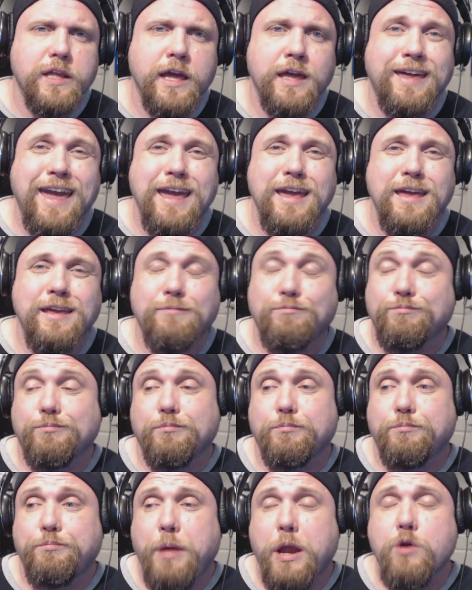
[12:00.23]
like a
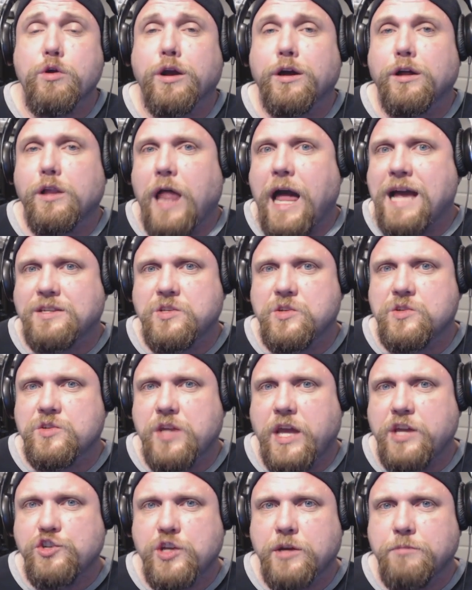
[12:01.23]
pair of glasses
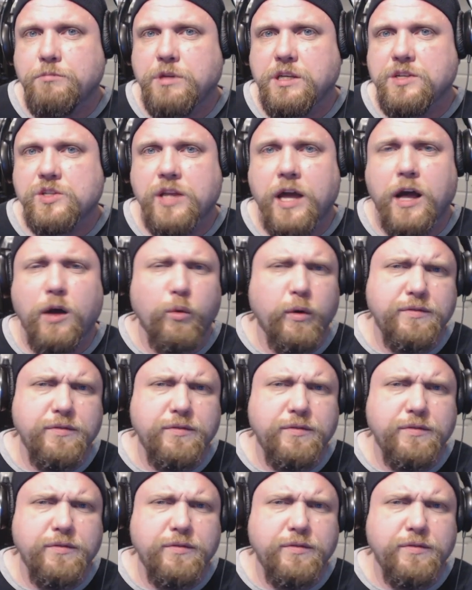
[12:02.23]
HMD style.